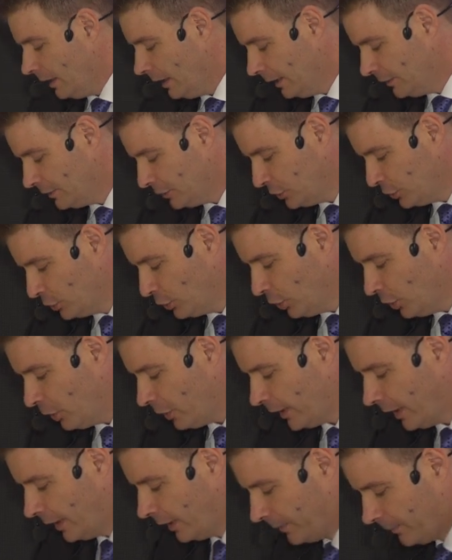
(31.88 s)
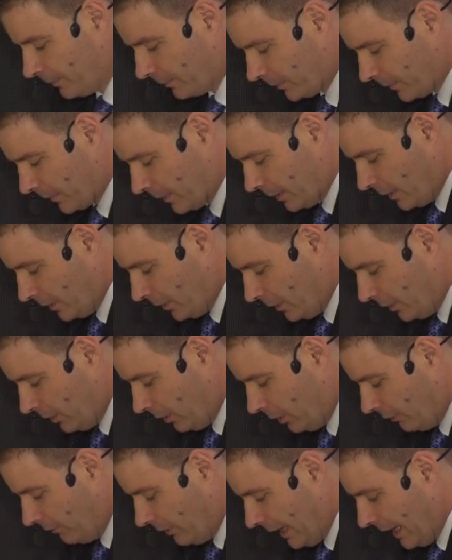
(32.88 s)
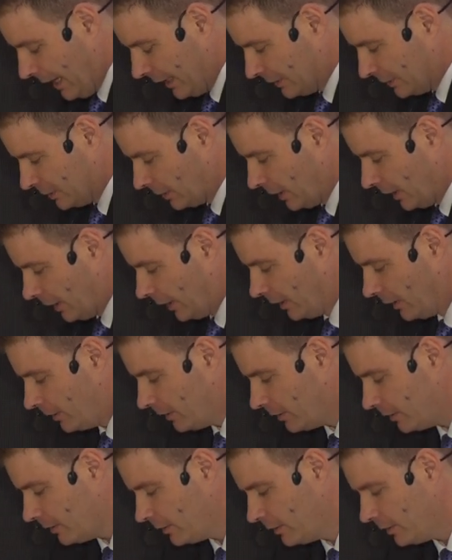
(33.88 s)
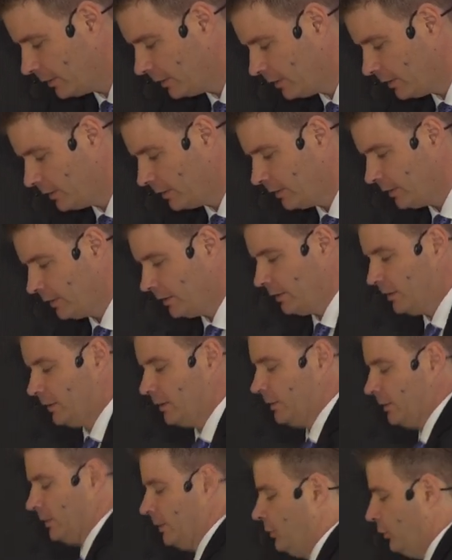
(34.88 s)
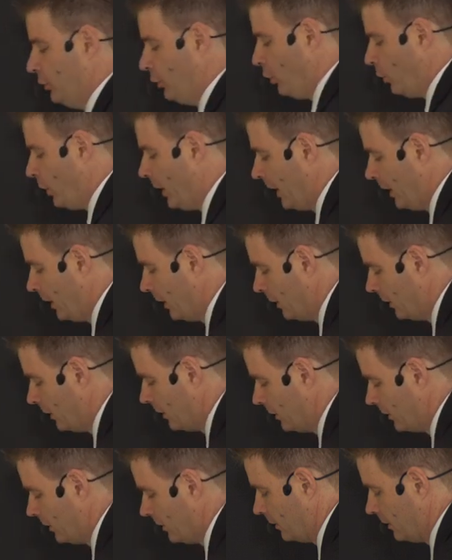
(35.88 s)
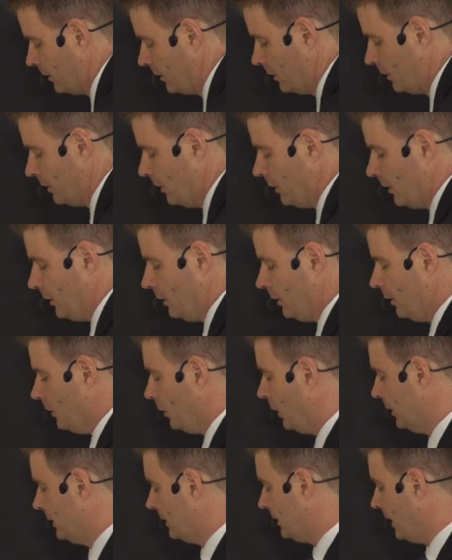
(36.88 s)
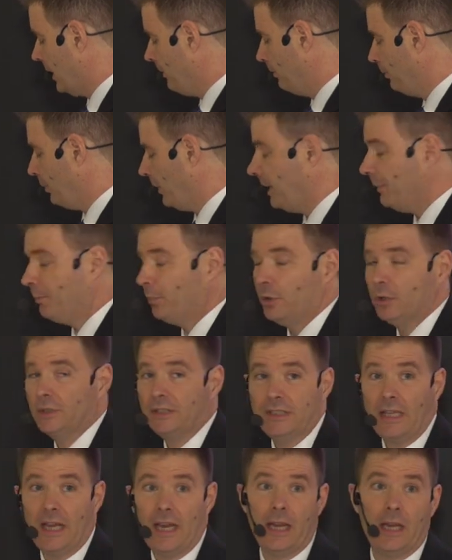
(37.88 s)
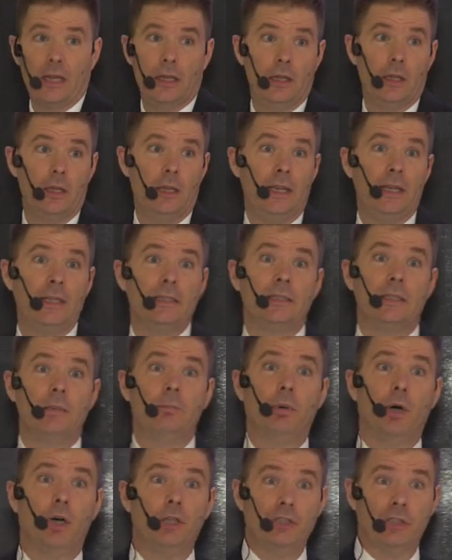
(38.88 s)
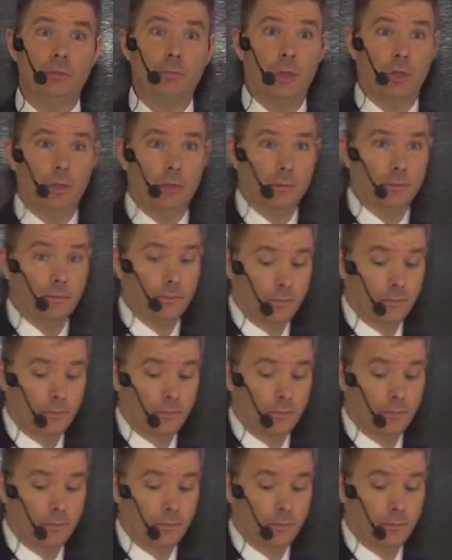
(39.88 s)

It's a story of actually doing what some people say is impossible